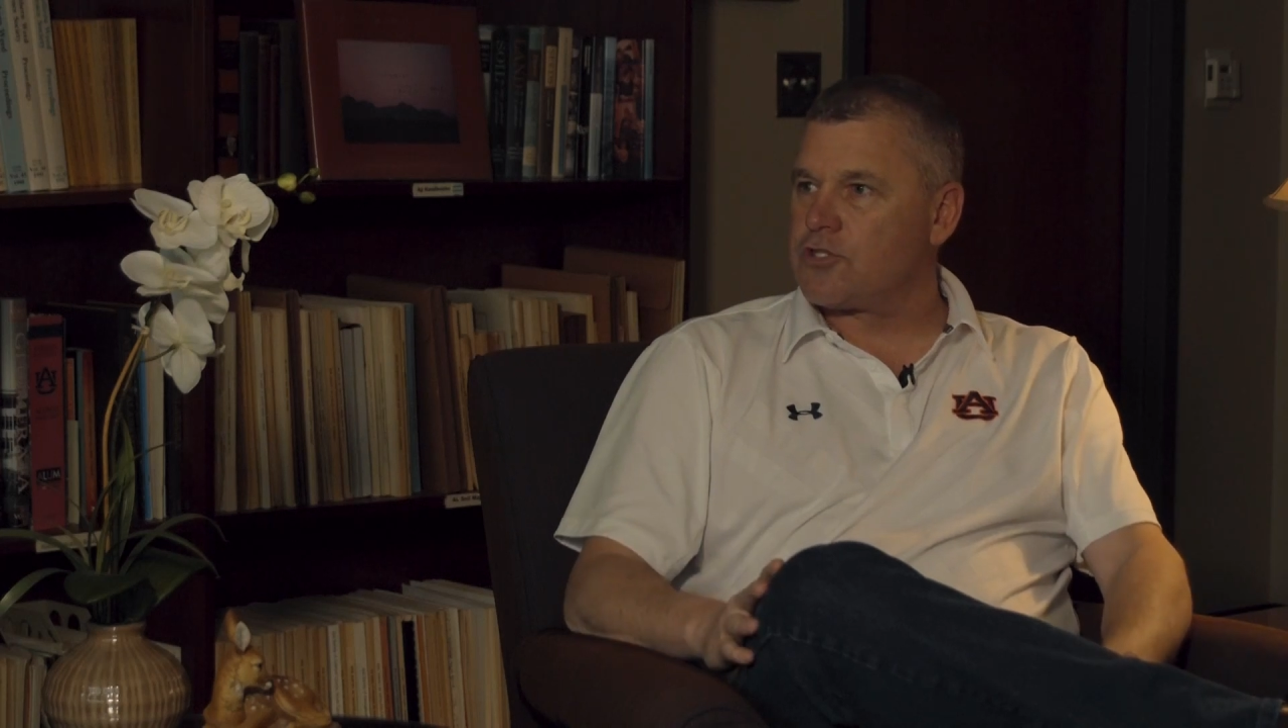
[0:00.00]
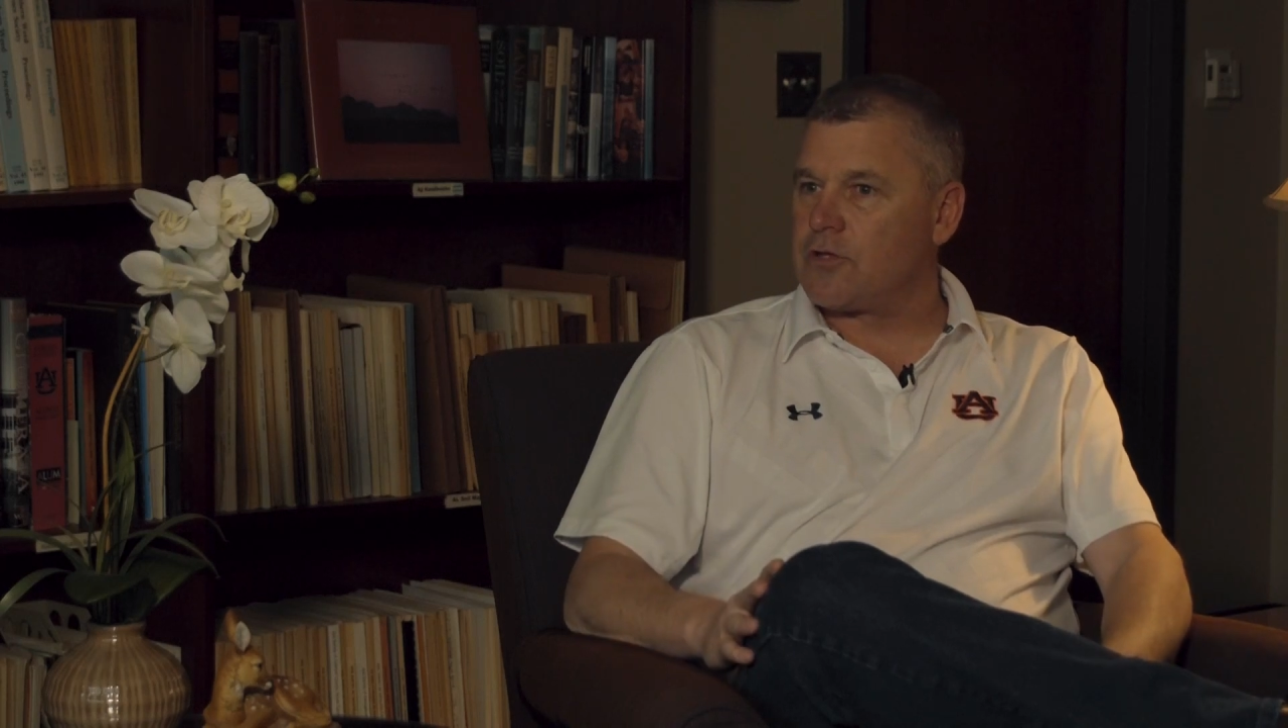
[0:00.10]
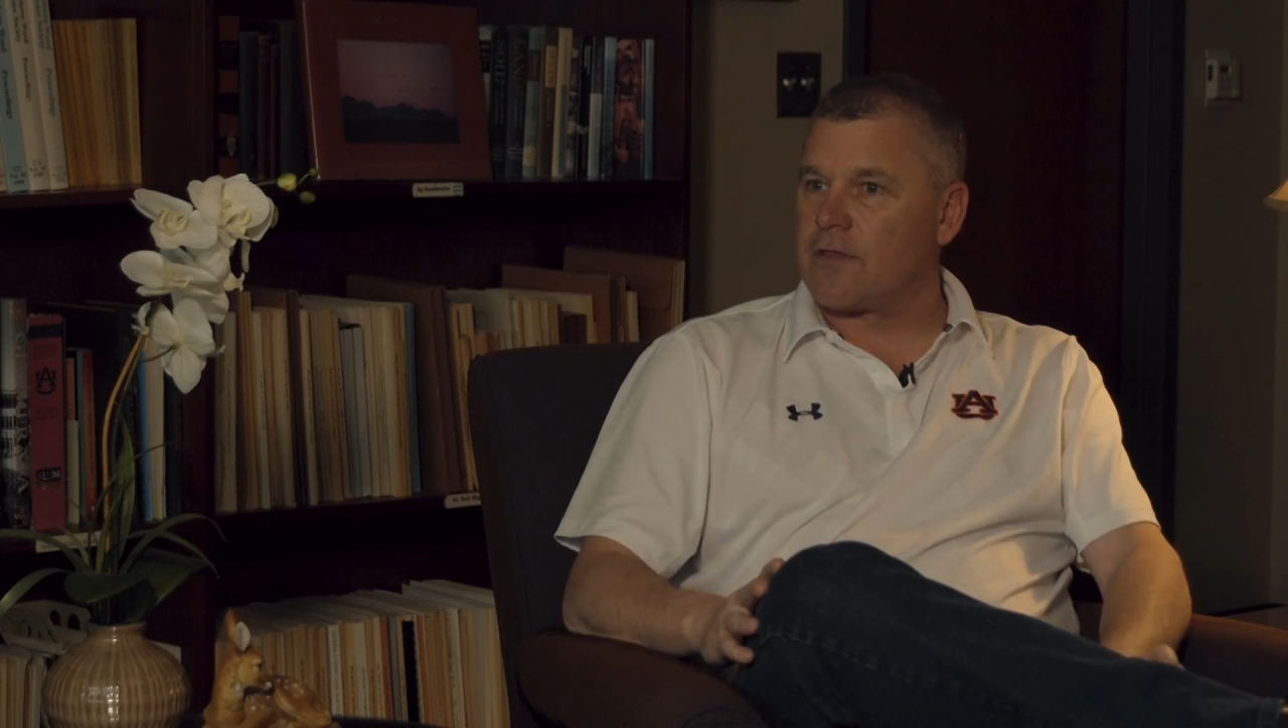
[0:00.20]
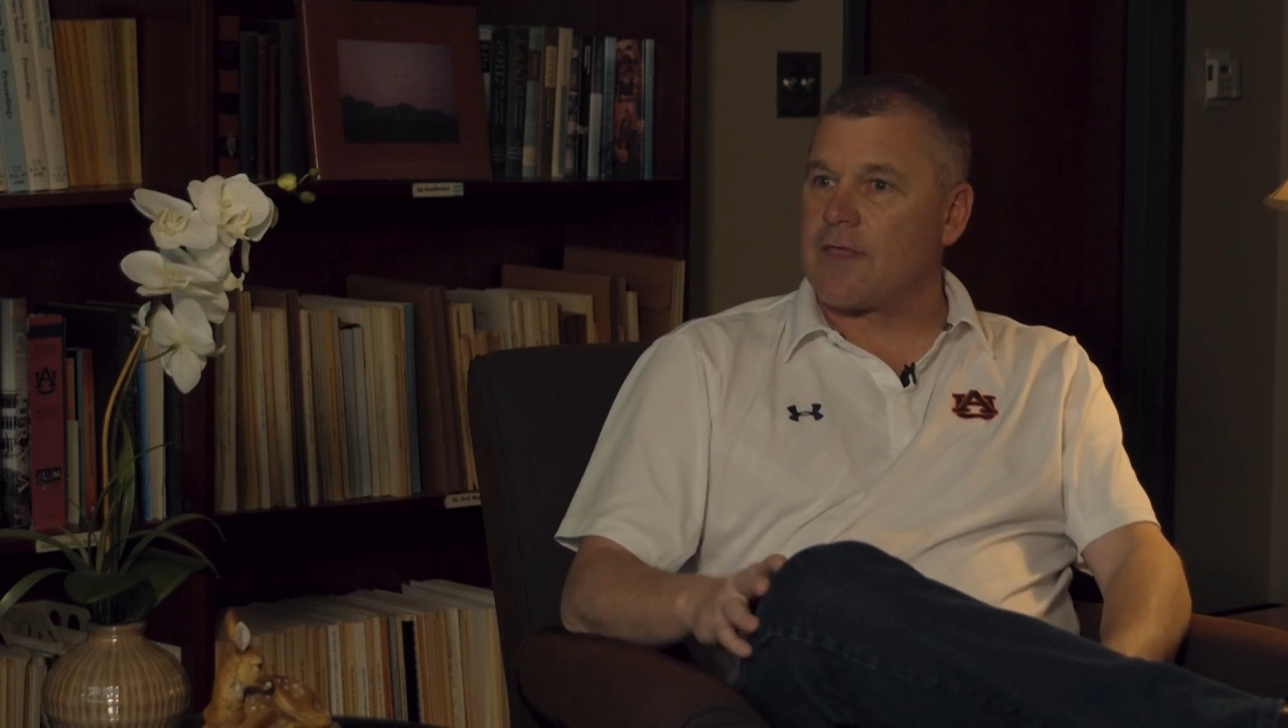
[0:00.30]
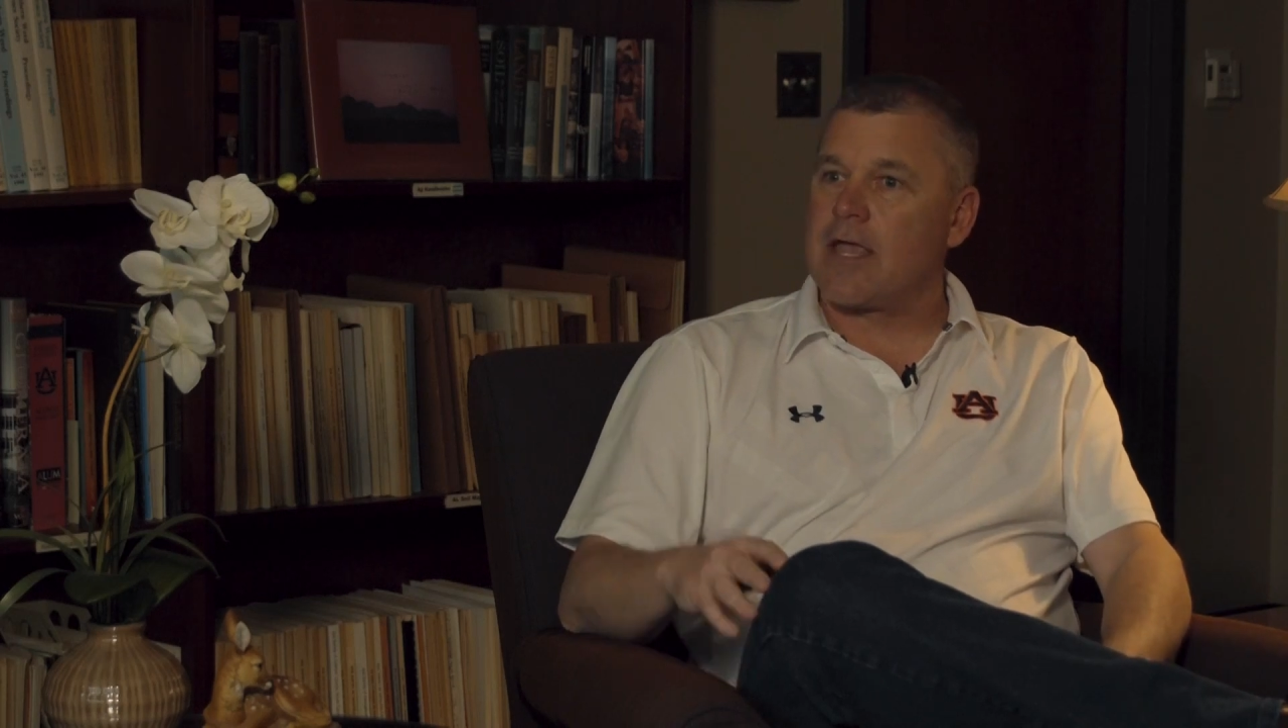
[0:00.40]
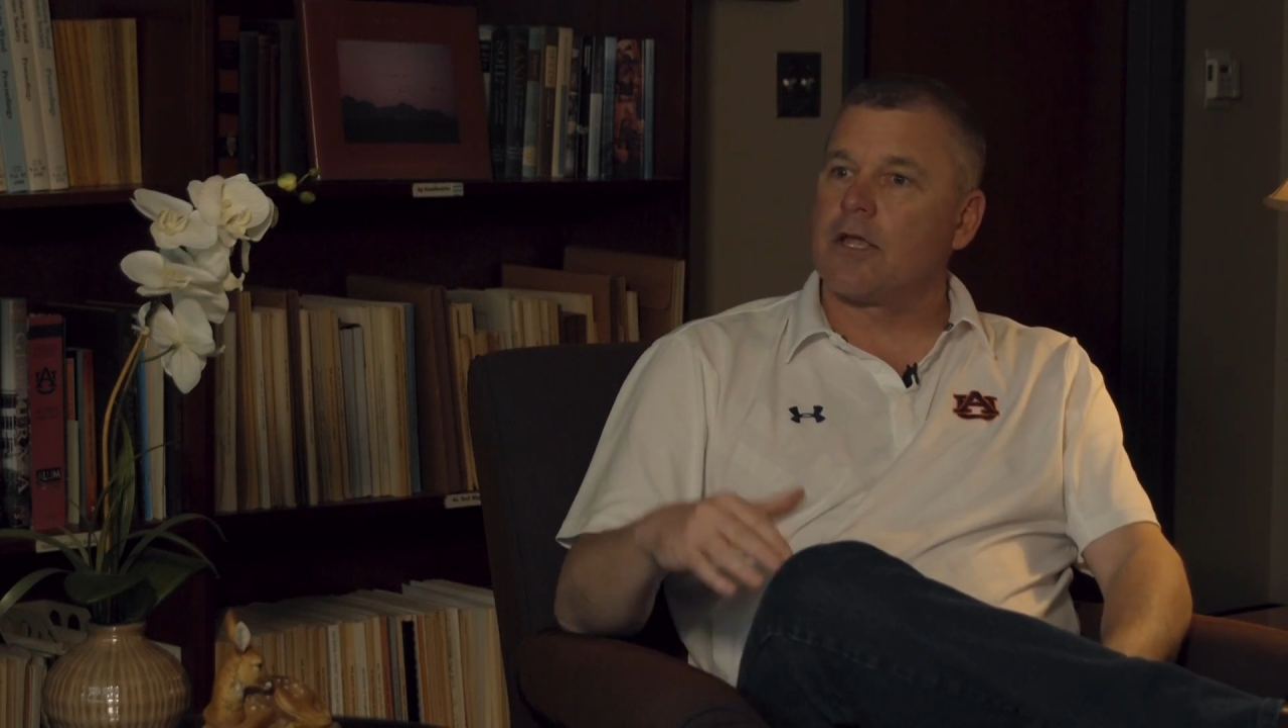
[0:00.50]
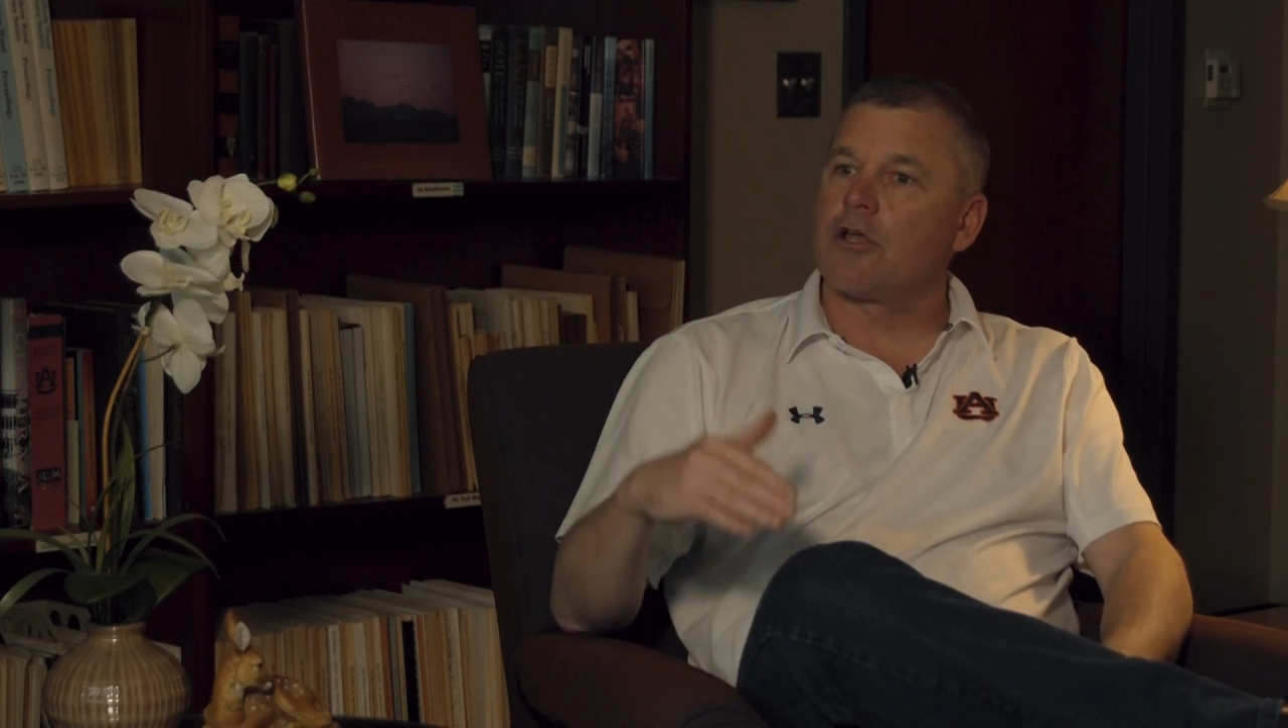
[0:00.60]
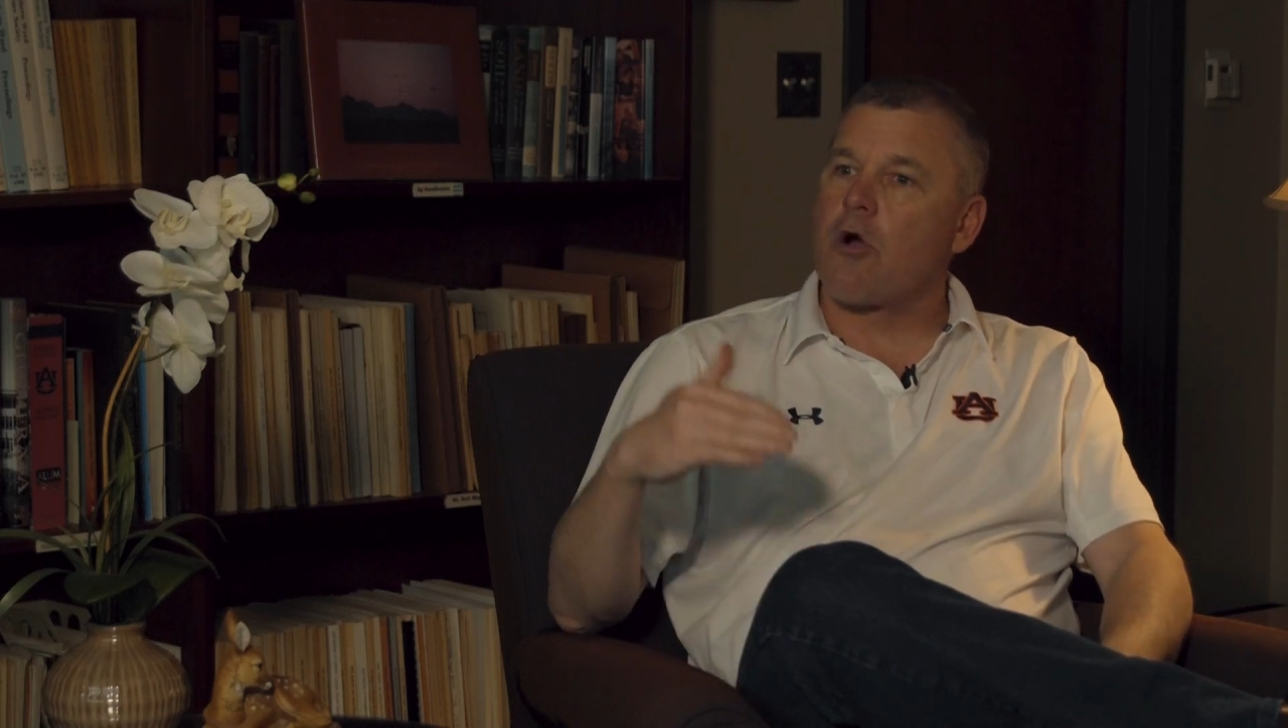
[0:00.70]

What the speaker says: so that they can